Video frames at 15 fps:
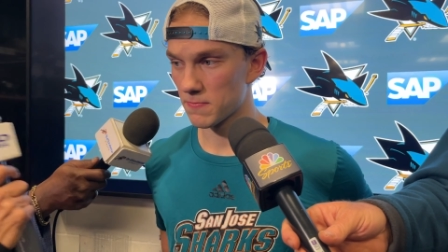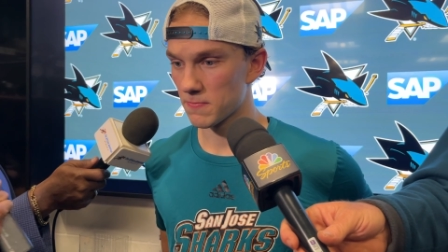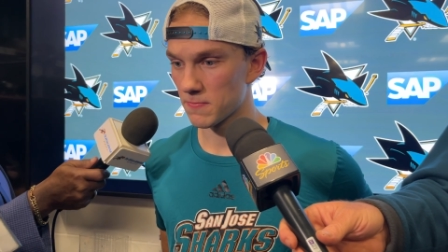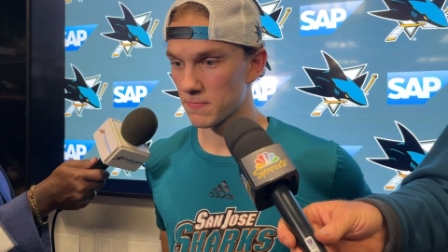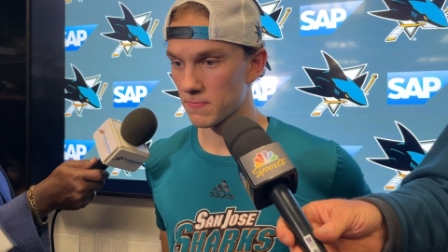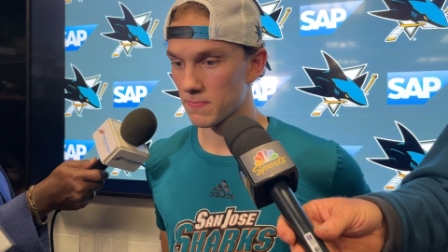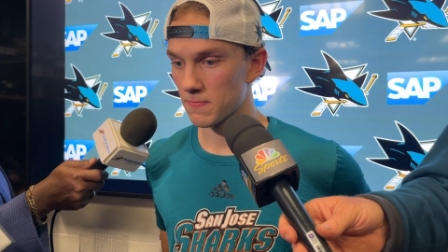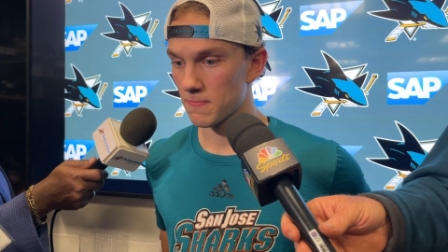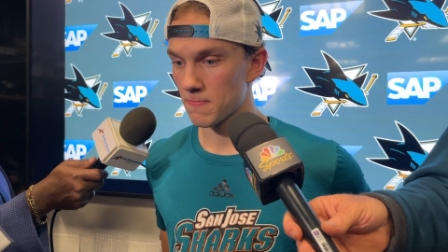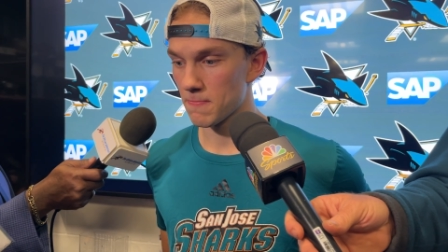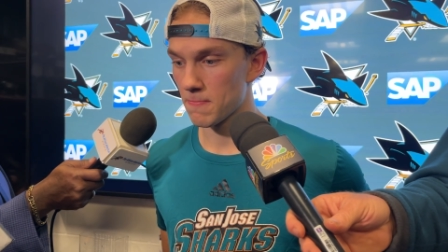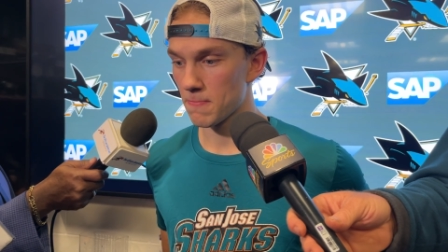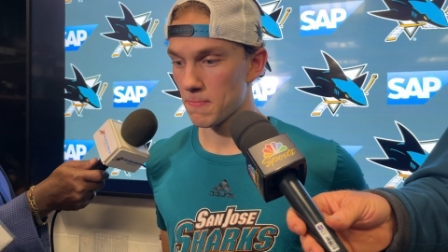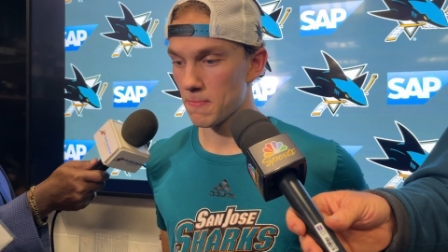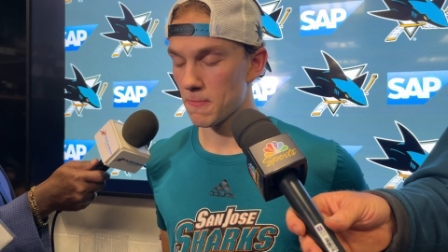You felt
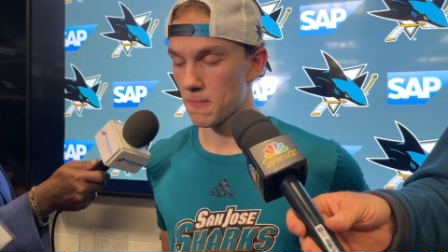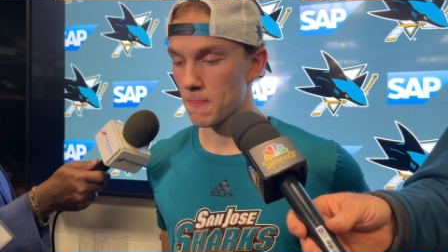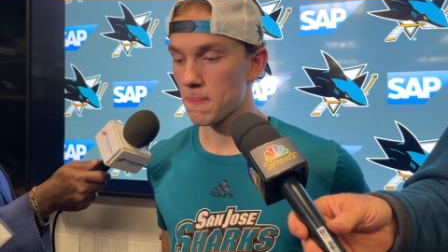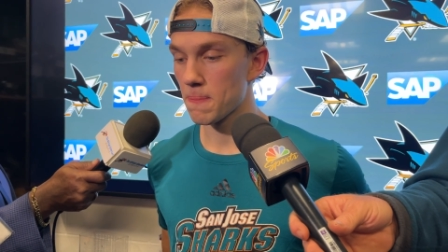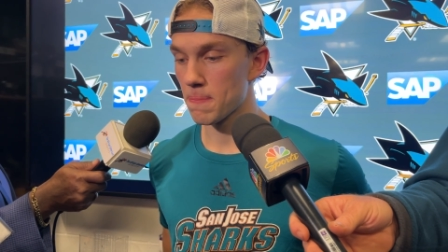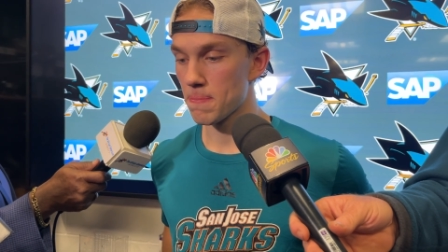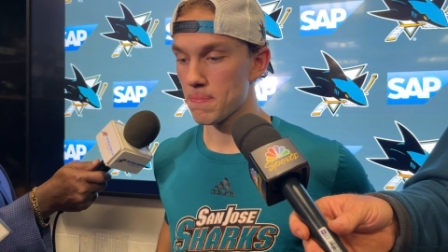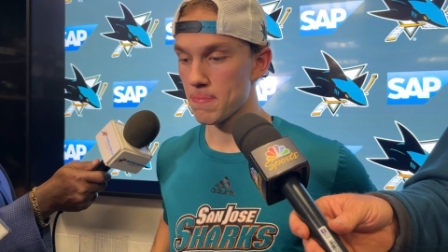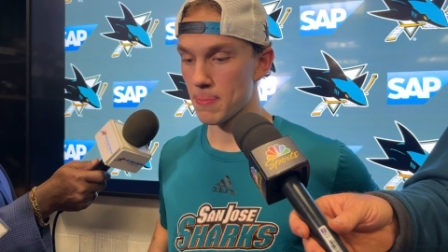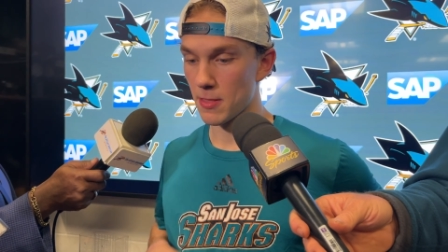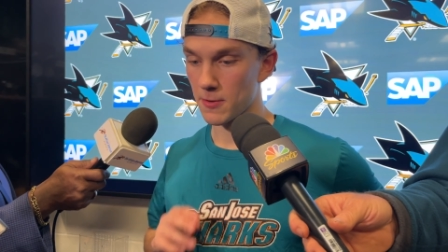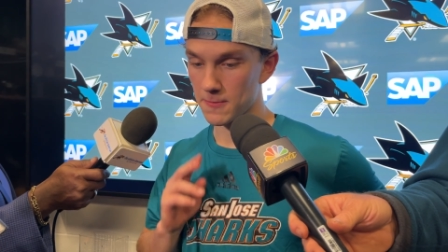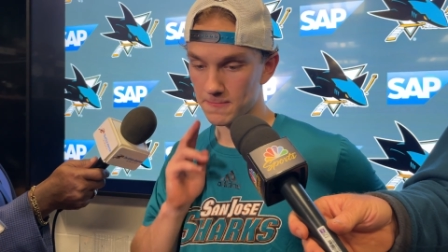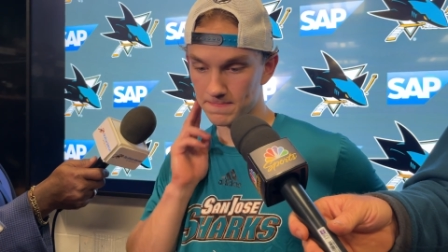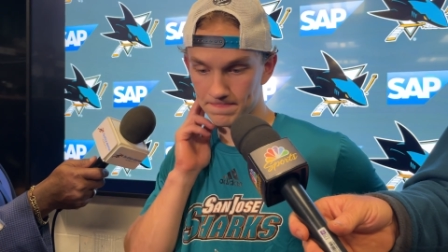he cross-checked you
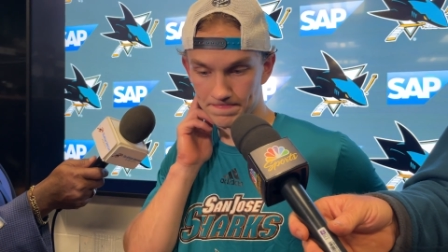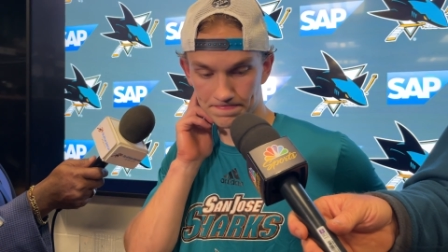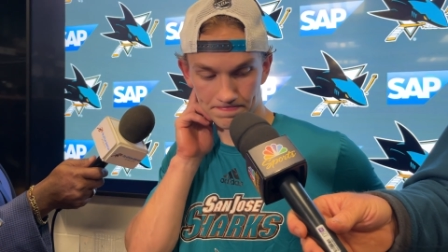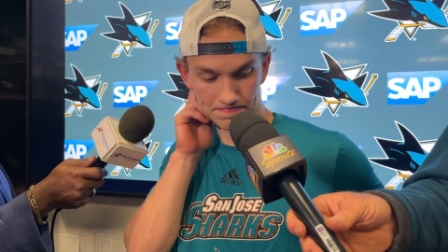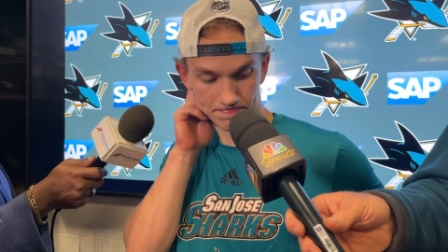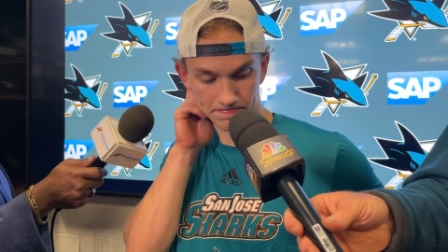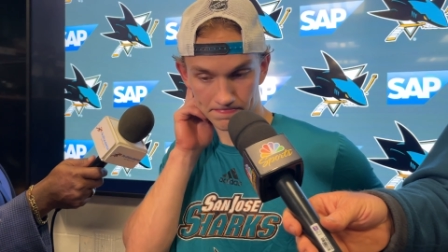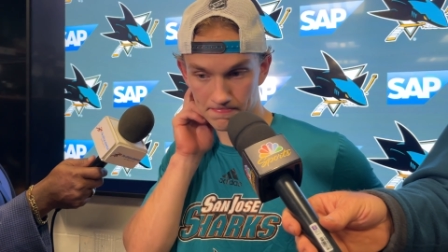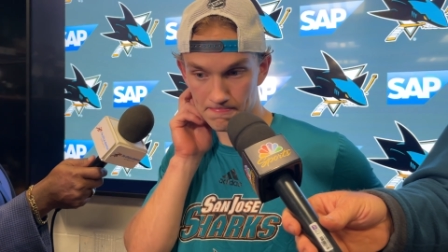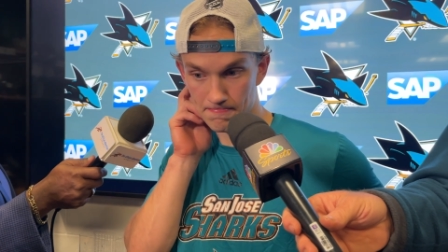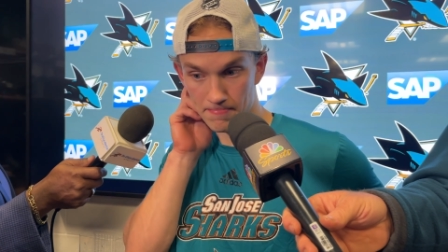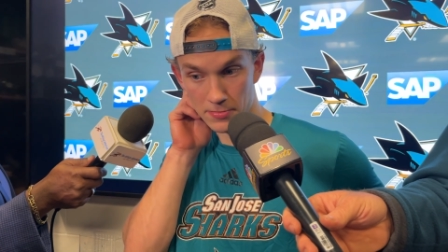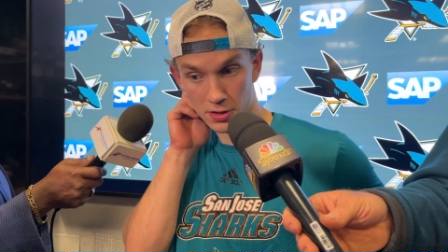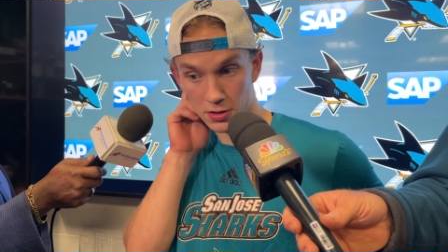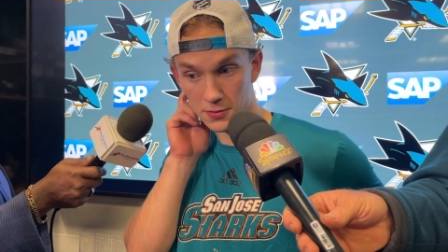first for you
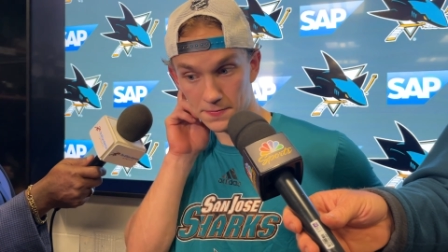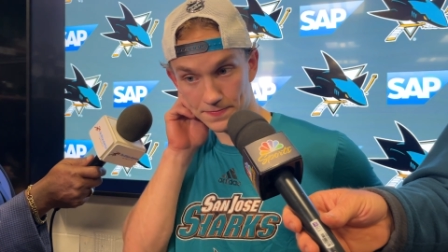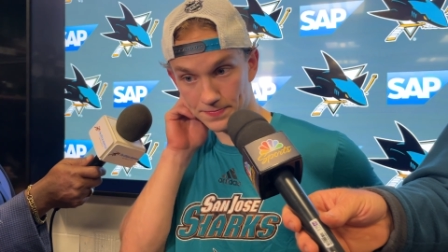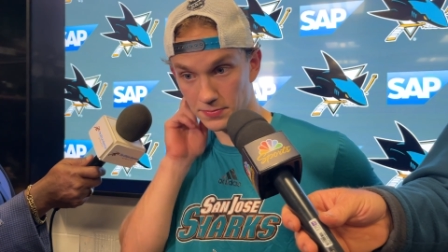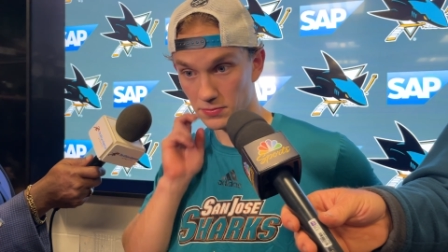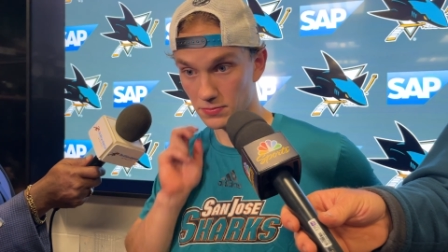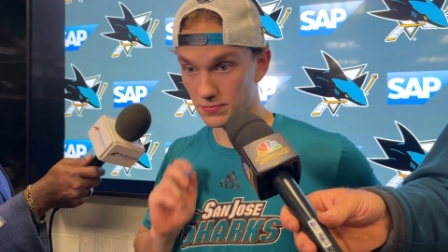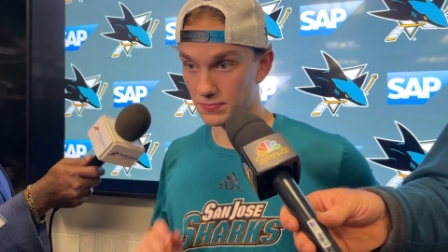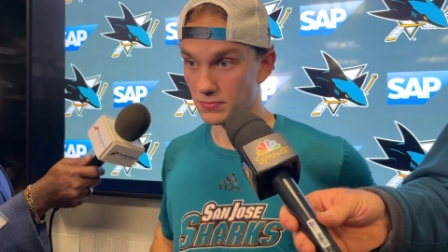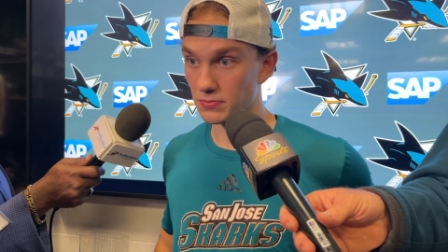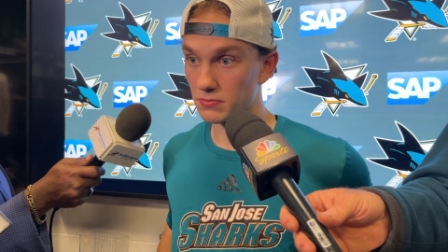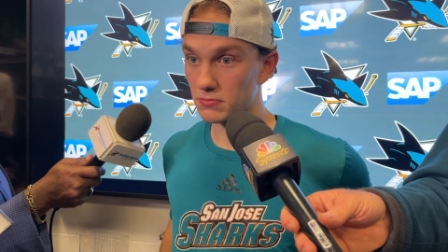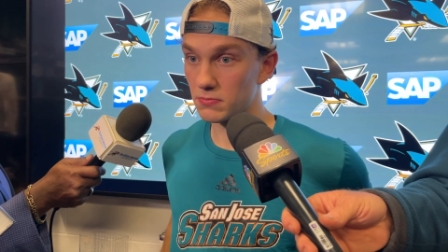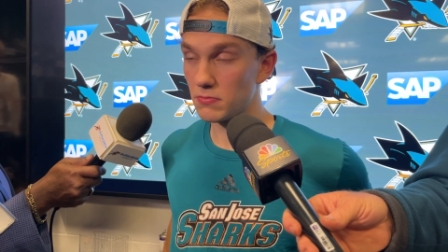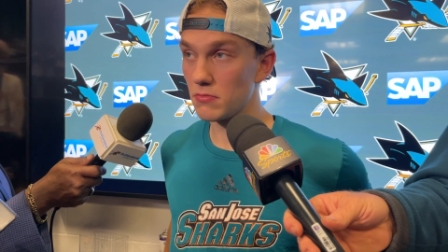to sort of
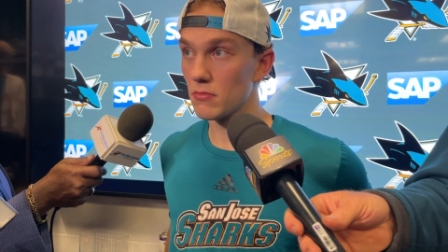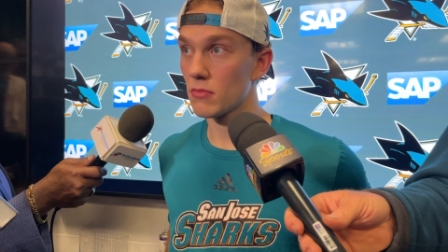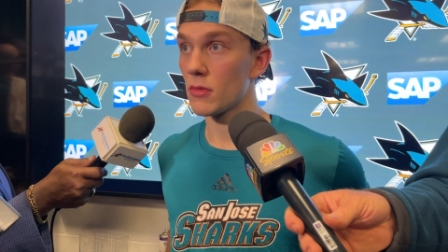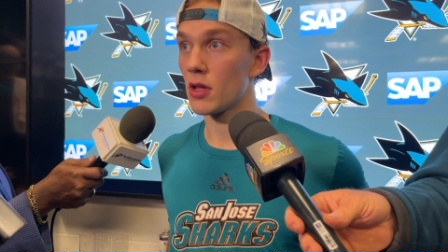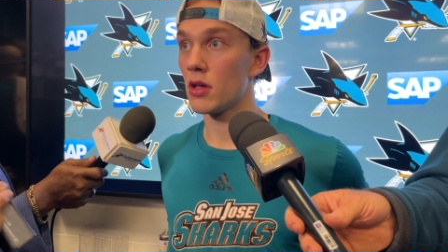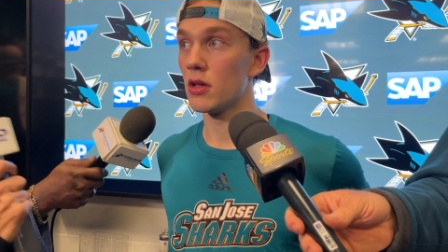kind of run?